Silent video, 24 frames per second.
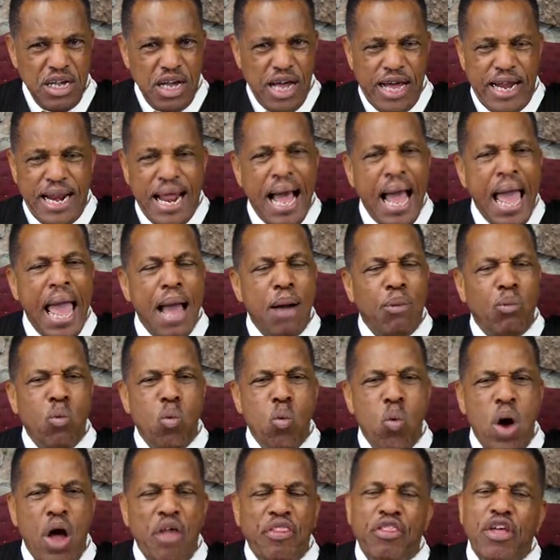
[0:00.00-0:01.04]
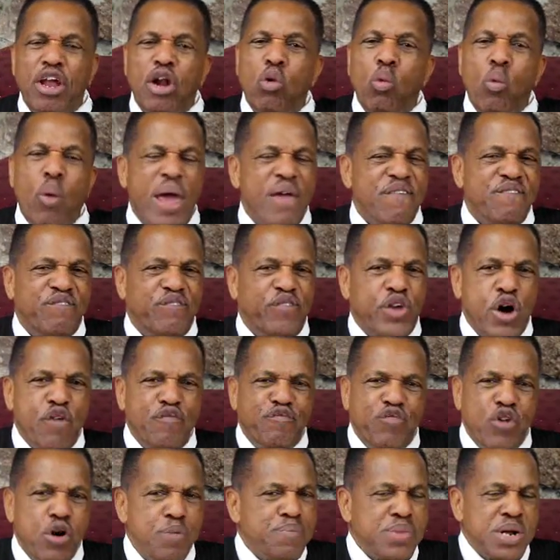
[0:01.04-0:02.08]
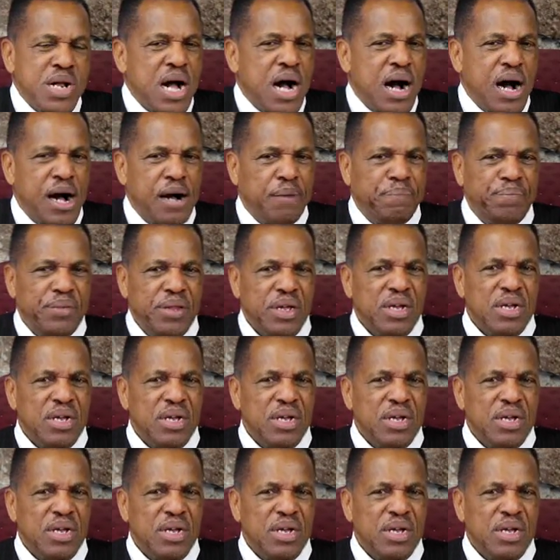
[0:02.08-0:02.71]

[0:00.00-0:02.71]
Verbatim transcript: And I have one little way far from God.